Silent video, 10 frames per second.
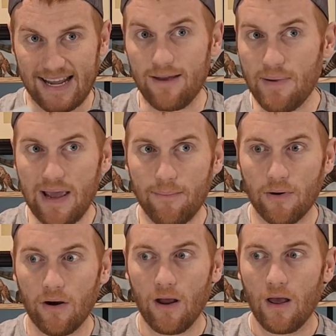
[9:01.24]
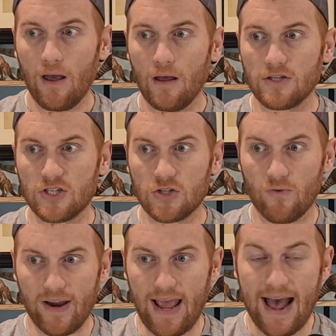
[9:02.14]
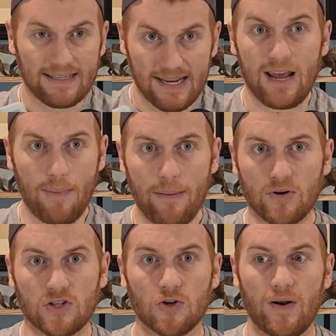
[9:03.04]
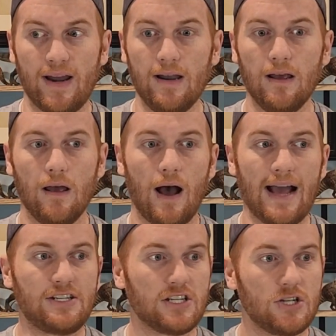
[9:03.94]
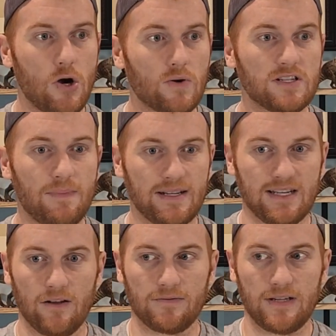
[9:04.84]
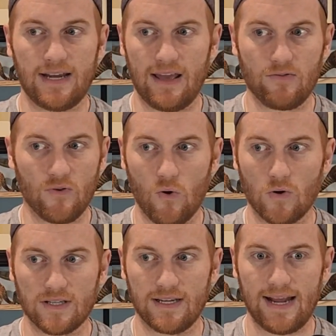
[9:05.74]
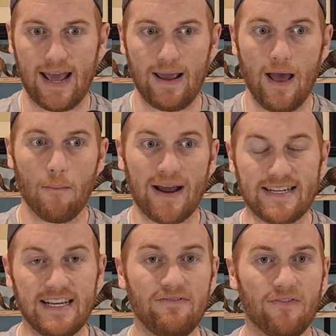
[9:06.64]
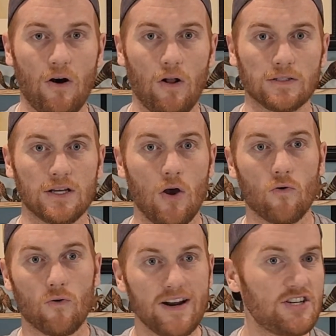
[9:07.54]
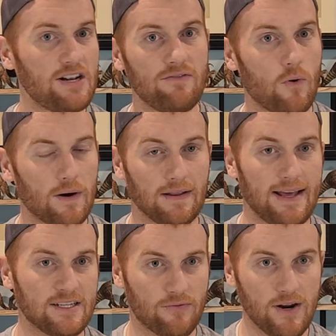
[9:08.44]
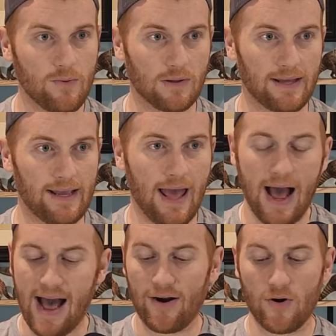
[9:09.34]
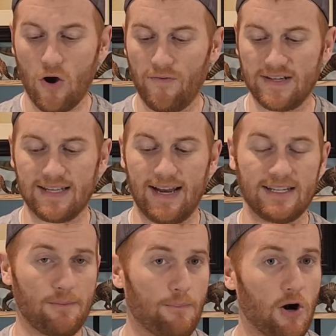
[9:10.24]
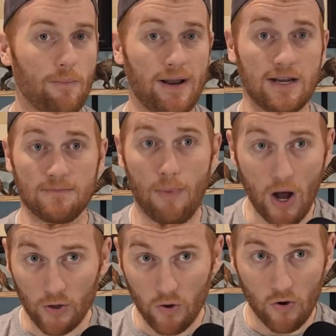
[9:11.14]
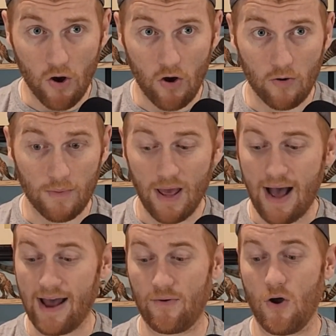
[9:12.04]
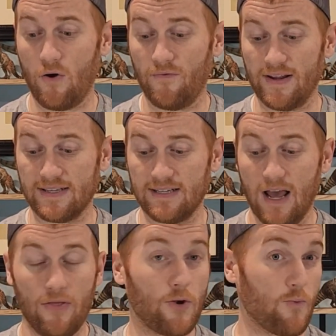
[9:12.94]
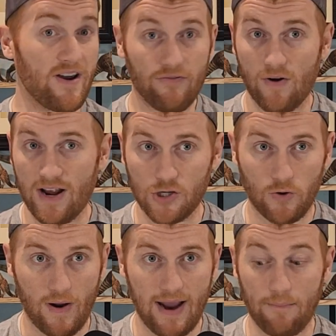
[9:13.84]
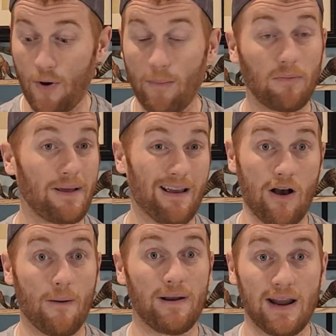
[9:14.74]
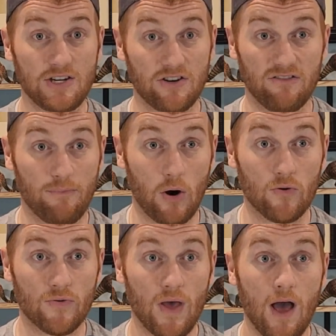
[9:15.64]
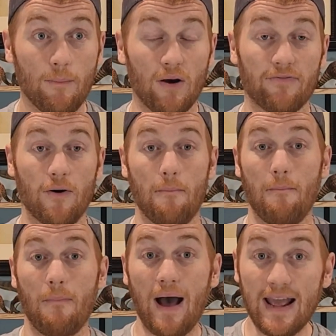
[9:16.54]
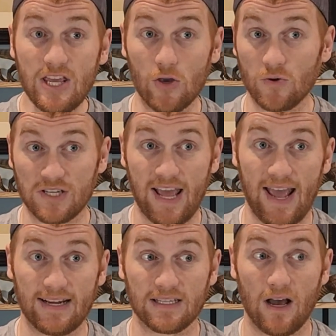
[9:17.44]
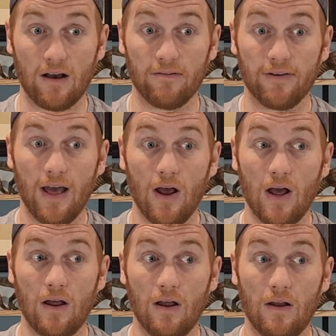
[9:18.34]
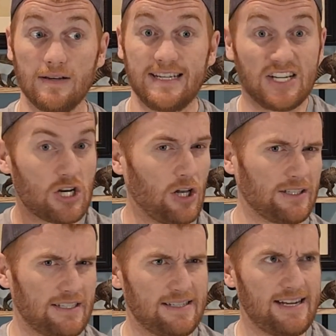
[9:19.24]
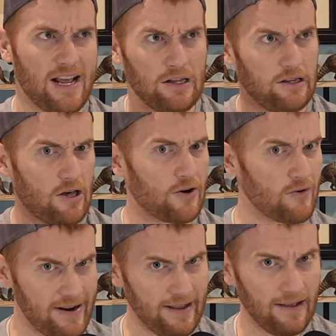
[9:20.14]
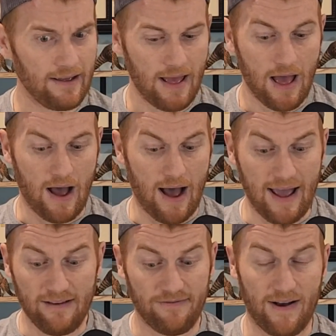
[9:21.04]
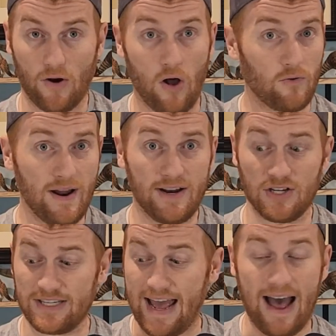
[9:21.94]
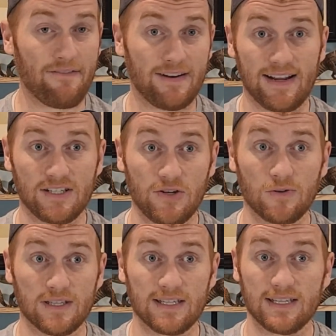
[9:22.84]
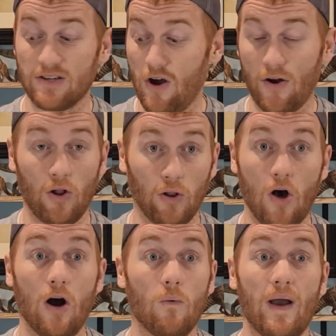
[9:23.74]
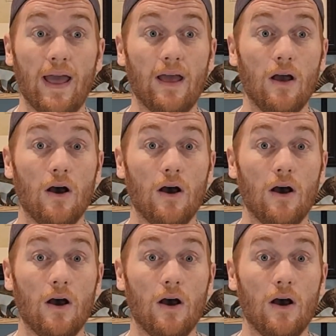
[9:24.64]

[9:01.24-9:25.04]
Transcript: ePaper screen, has an ePaper screen, I just noticed myself today through the course of the day by default reaching for it less frequently. I don't know if it's that it's a permanent monochrome. I don't know if it's the refresh rate, probably a combination of both. But for my use case of digital decluttering, I have found already just a half a day's use, this has gone a long way